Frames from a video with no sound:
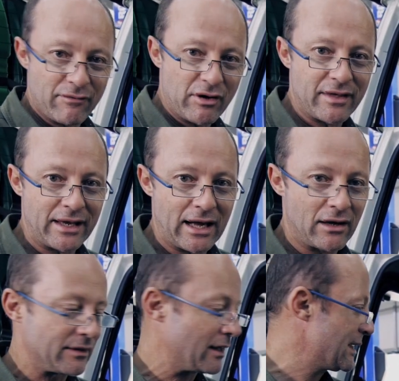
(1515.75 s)
everything
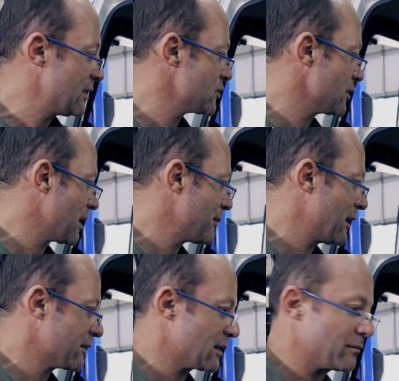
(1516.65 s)
out that needs to come
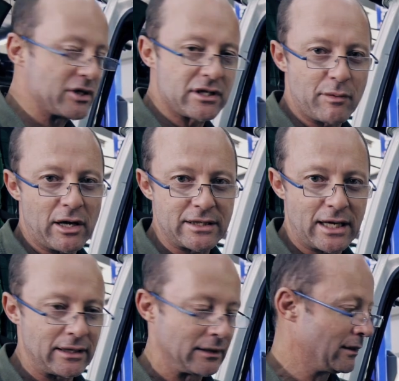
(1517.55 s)
out, and I'm just about
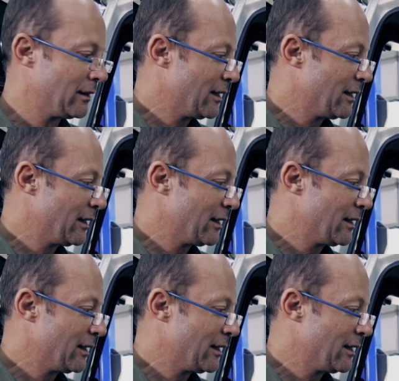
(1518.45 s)
done.